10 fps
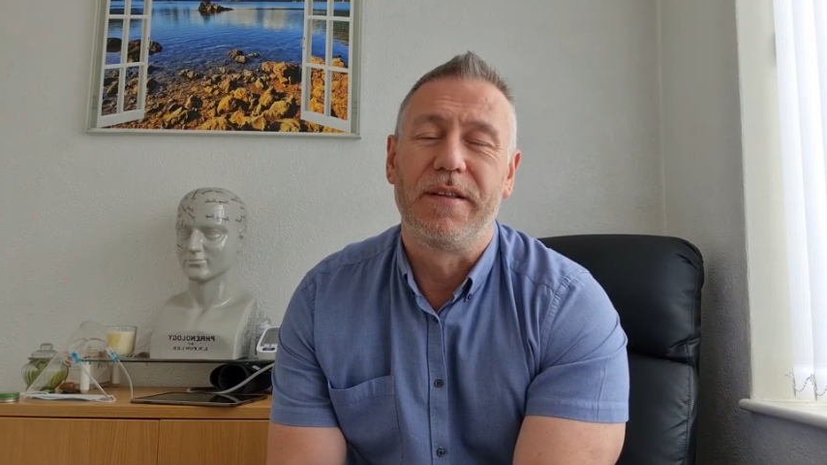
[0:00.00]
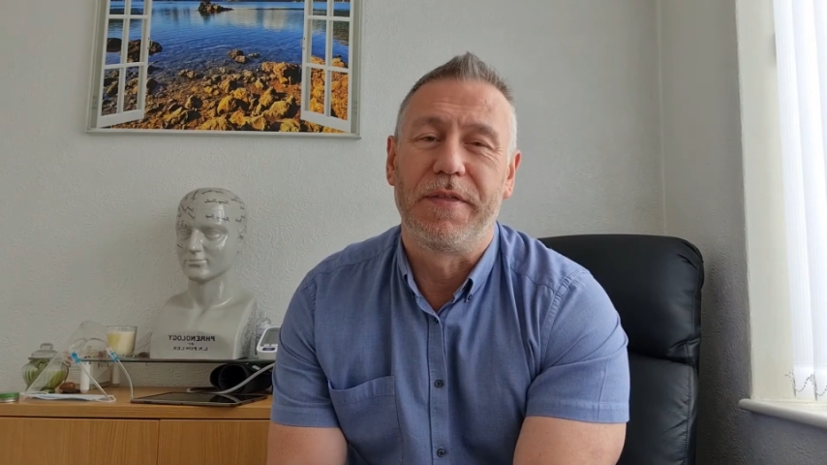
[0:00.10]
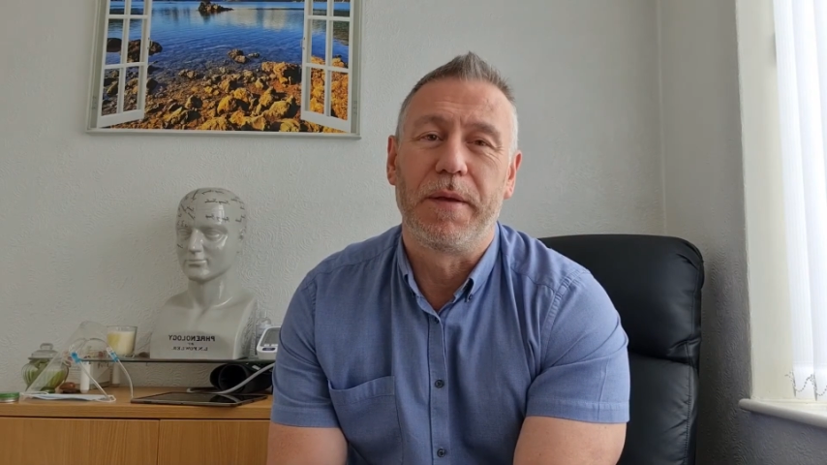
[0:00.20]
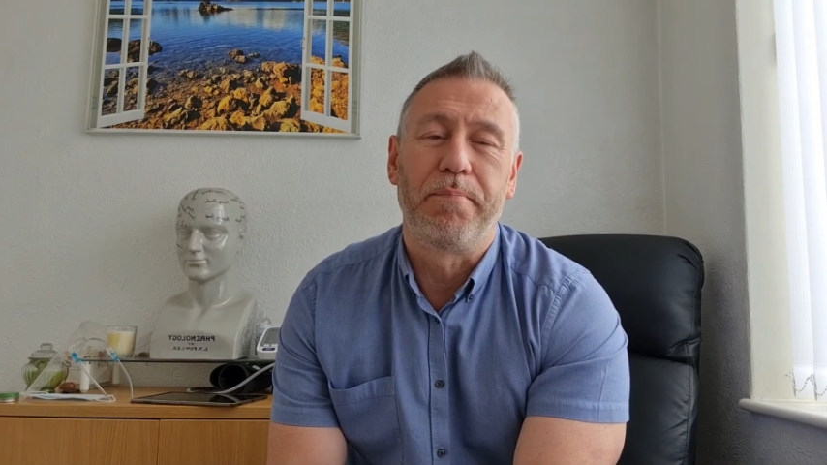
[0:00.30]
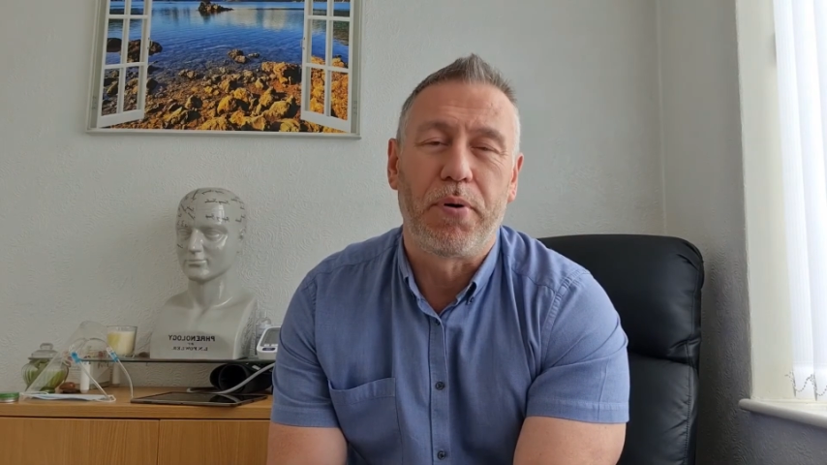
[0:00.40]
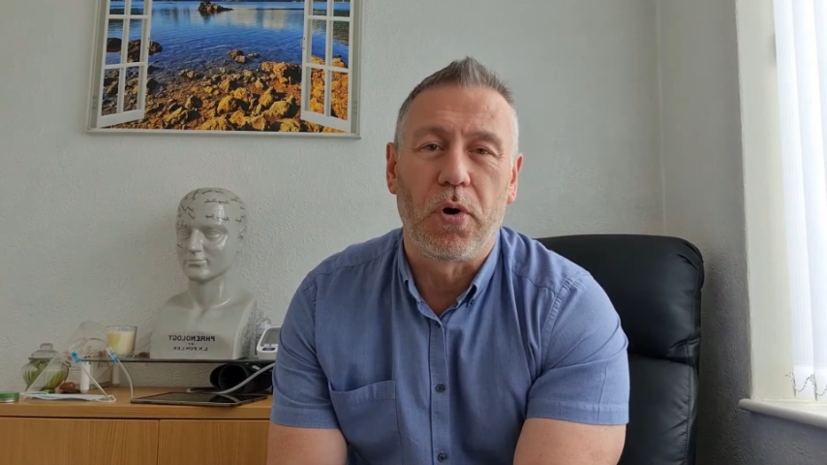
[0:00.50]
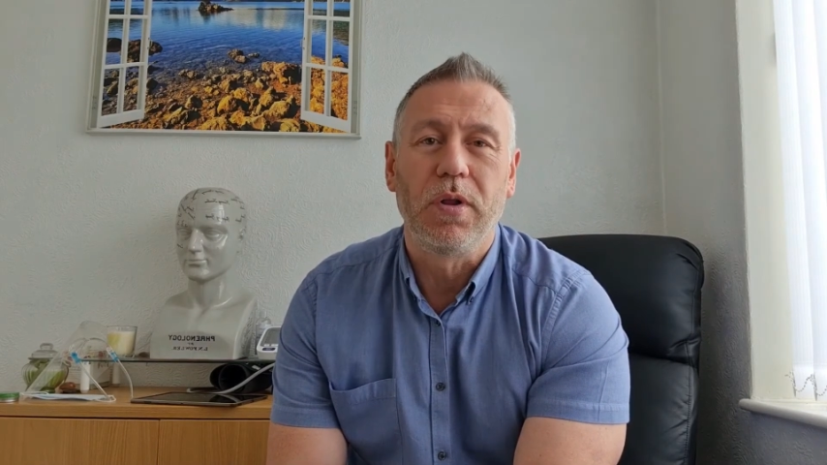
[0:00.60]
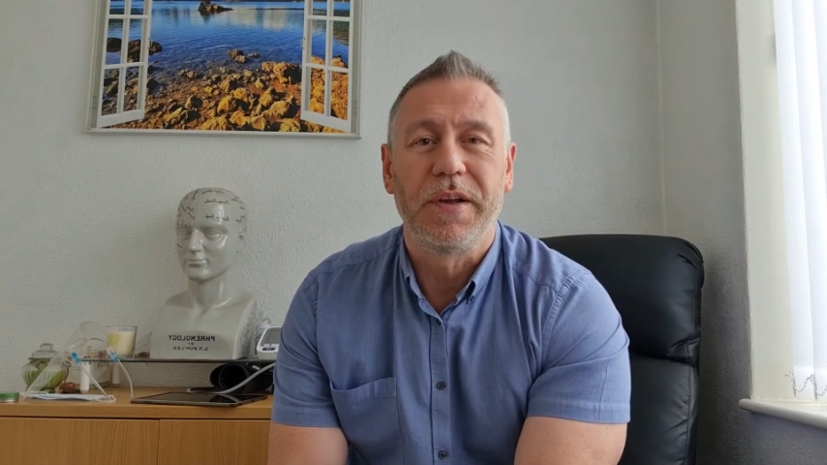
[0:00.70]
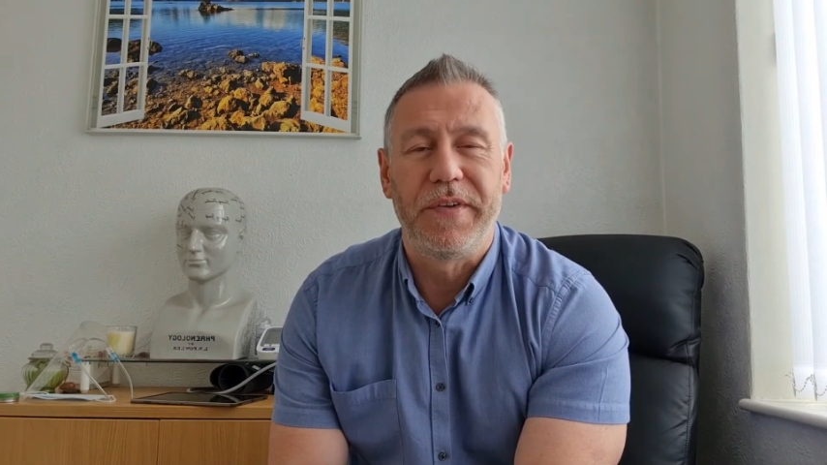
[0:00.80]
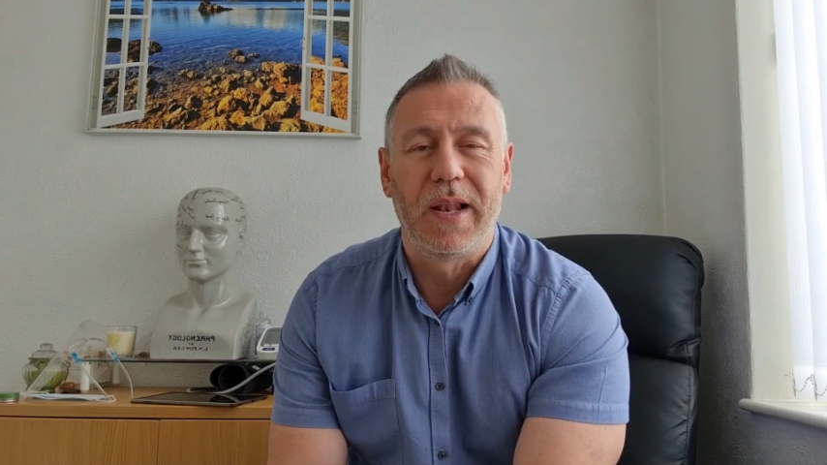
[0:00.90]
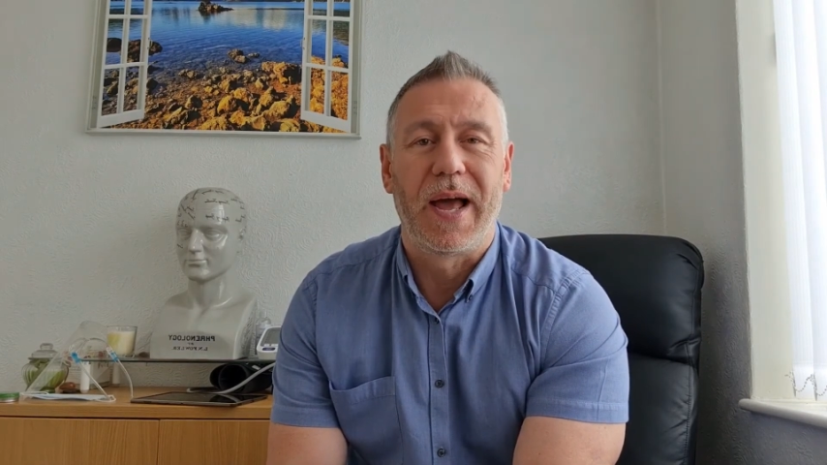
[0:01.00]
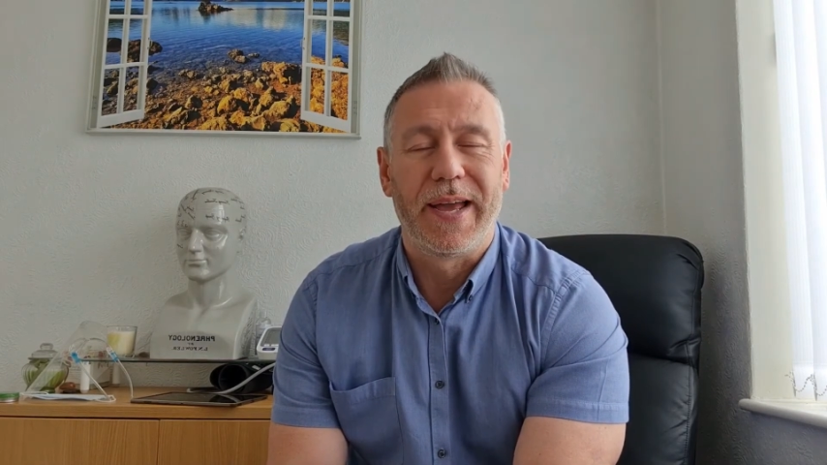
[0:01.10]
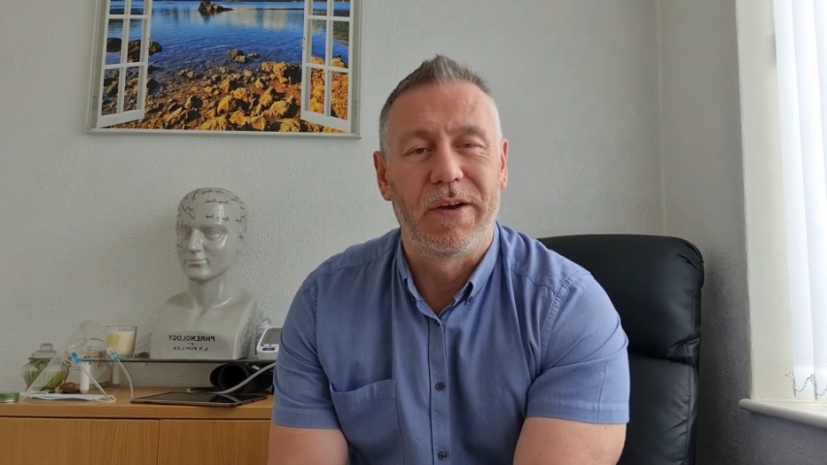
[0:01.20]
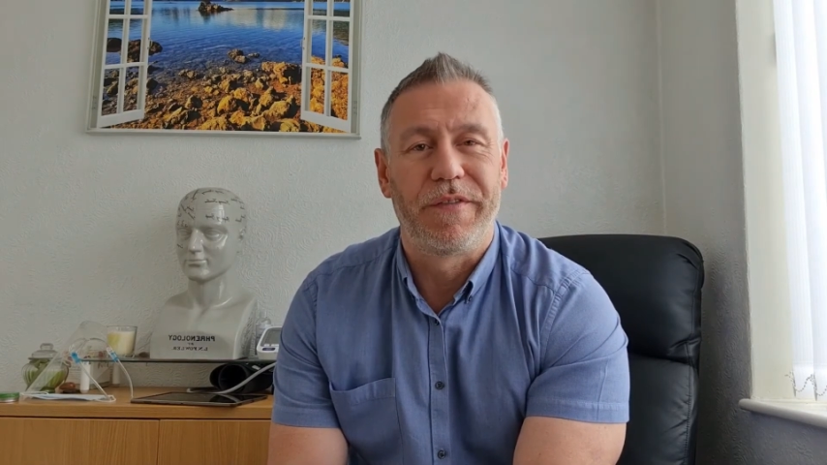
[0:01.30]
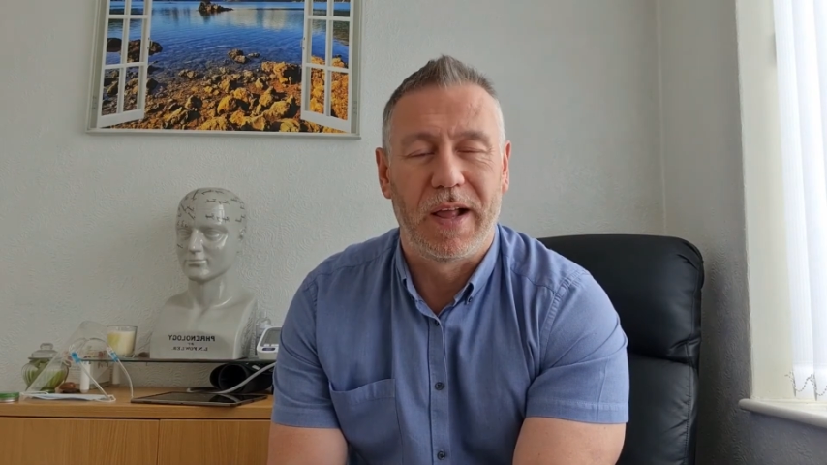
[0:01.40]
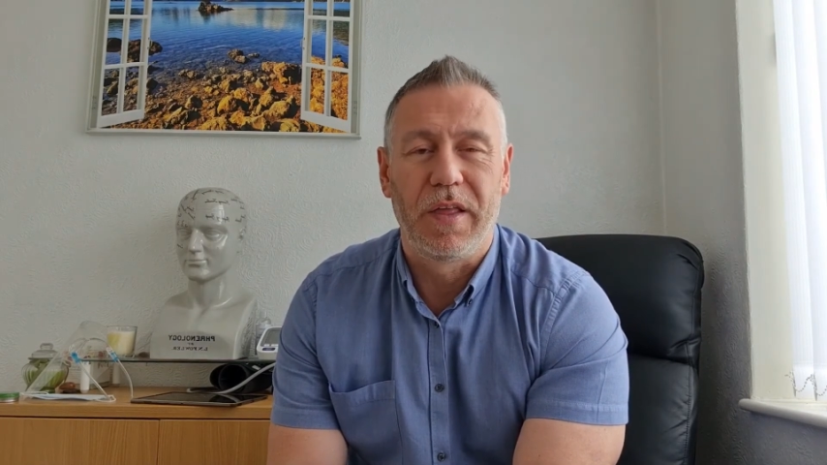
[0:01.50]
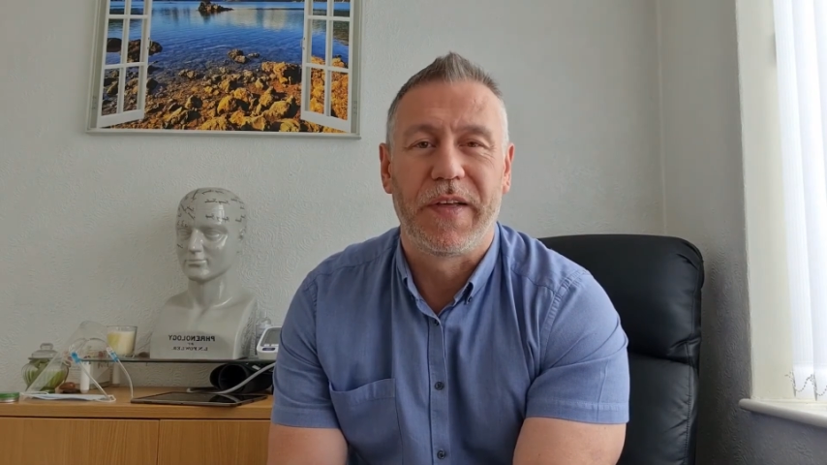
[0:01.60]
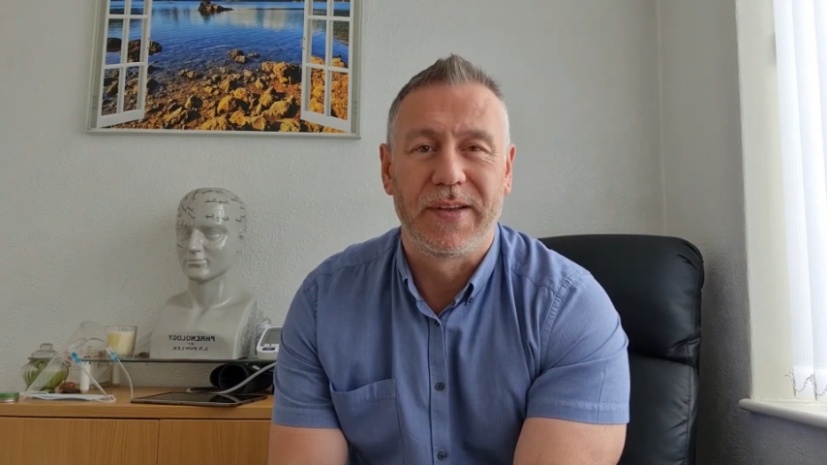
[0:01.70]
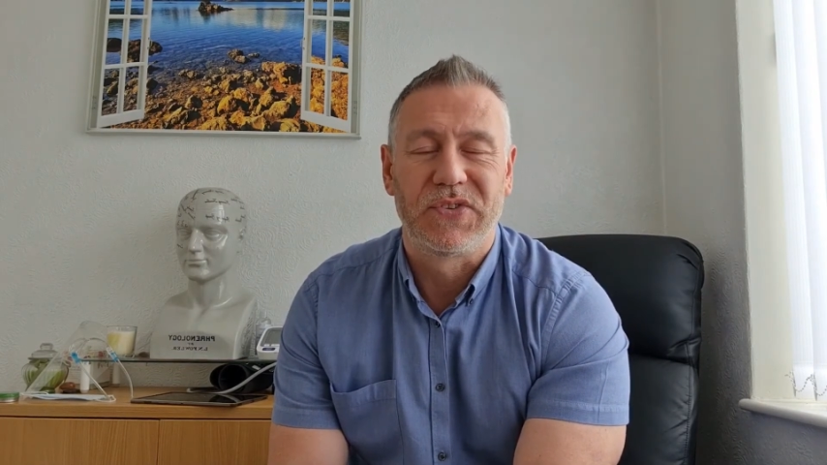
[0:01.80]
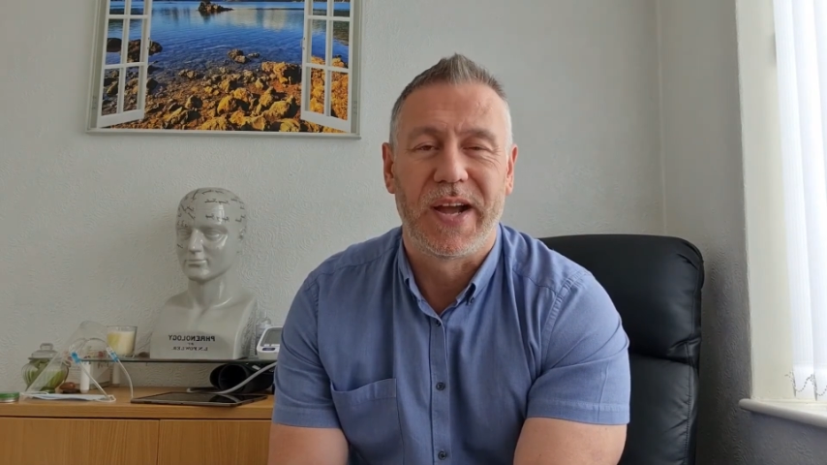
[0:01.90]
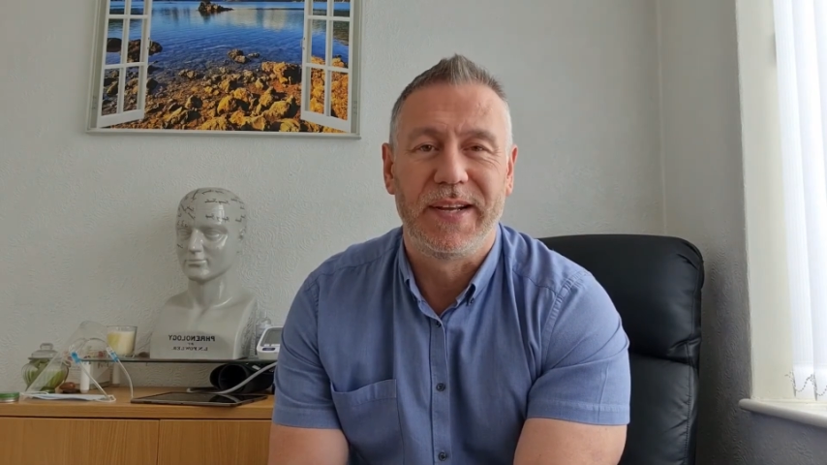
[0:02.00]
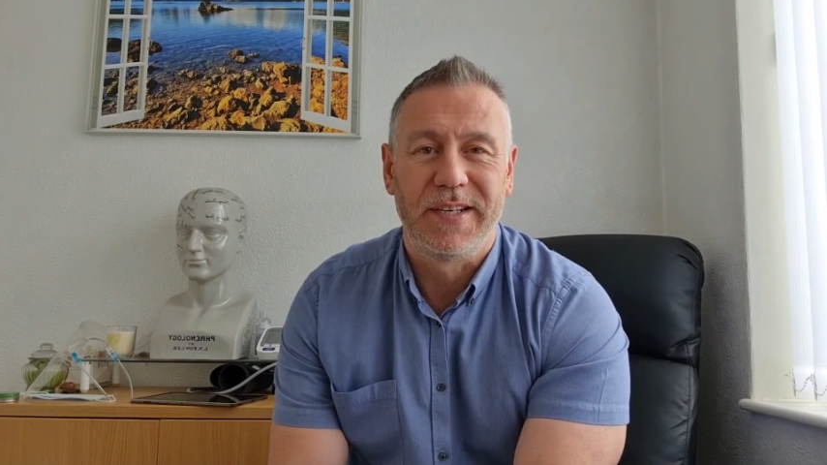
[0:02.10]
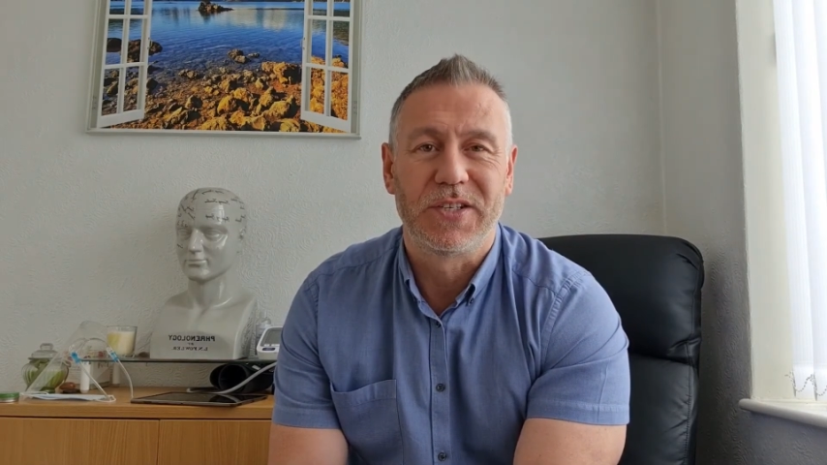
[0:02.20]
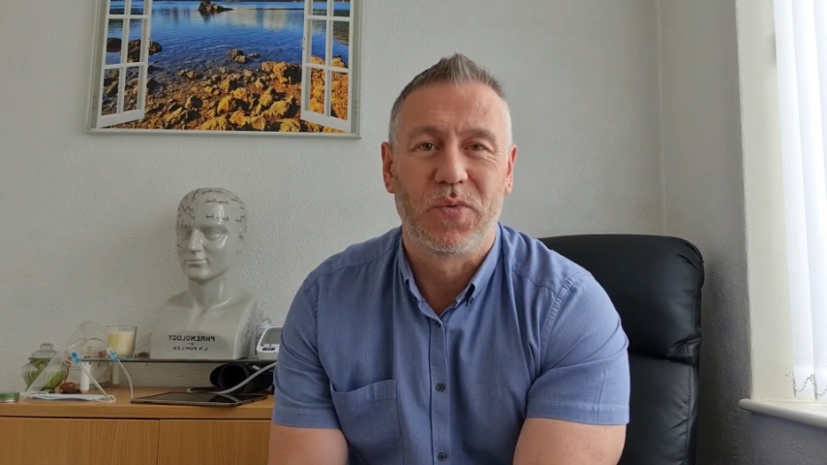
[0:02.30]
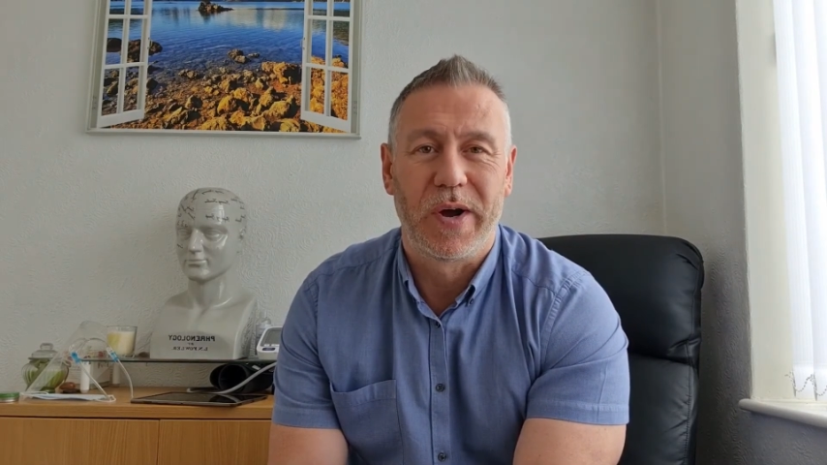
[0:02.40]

the the pull, if you like, of health anxiety is